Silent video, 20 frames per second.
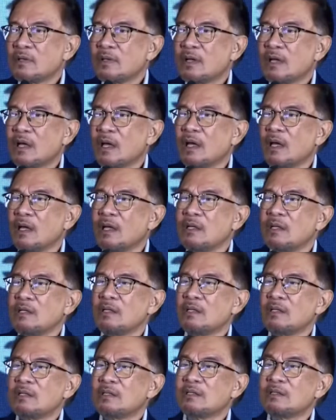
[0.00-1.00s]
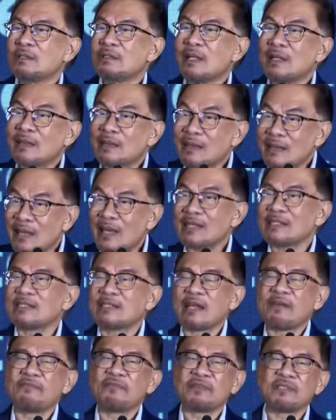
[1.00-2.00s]
And the trust
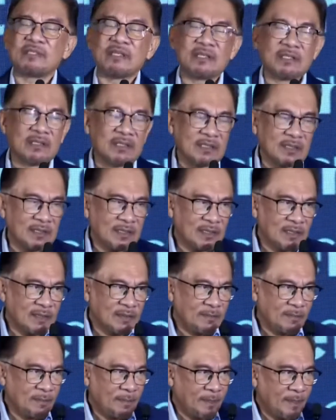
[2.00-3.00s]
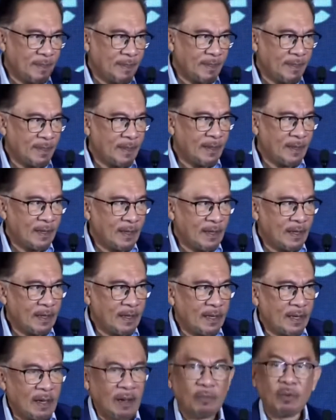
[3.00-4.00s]
deficit.
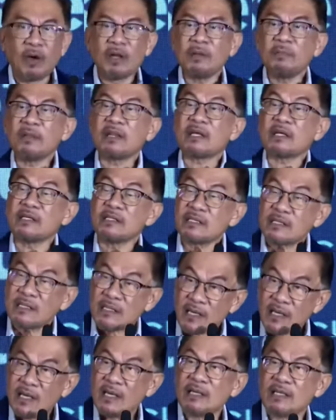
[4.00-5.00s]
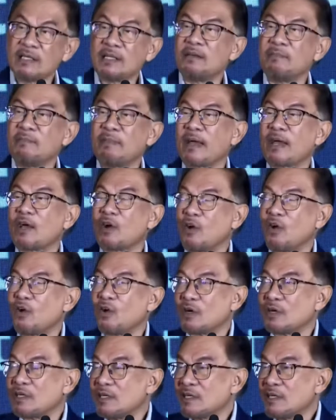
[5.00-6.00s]
And what about the concern in Bangkok
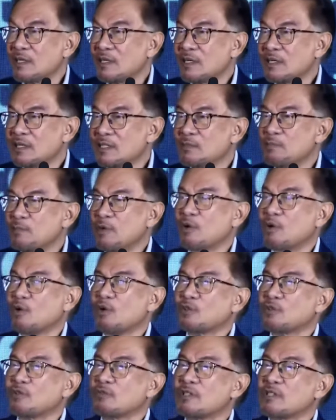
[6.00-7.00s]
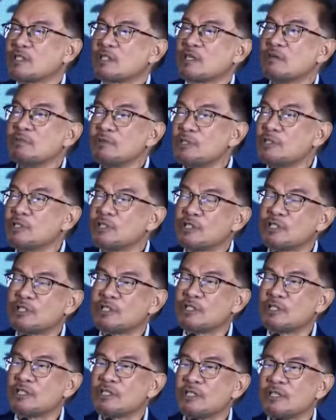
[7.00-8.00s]
is because of the
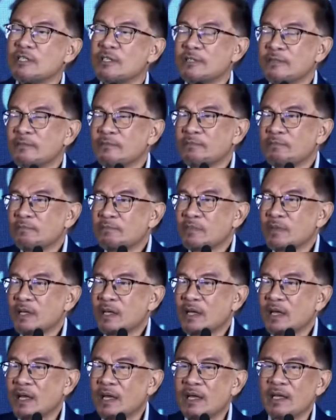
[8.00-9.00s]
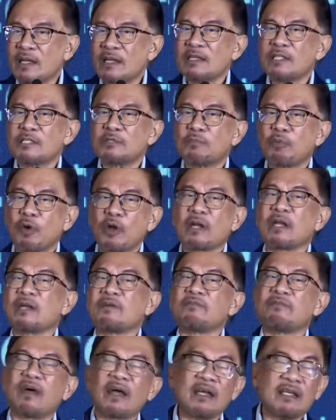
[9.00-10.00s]
skirmishes and the
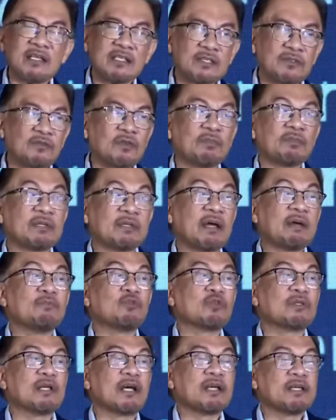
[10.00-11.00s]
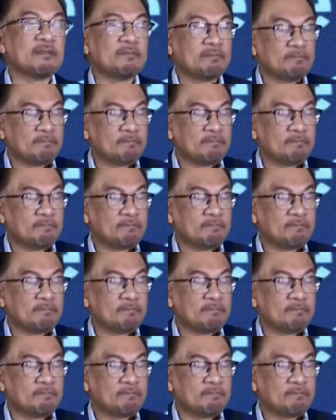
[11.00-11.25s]
sporadic violence from time to time.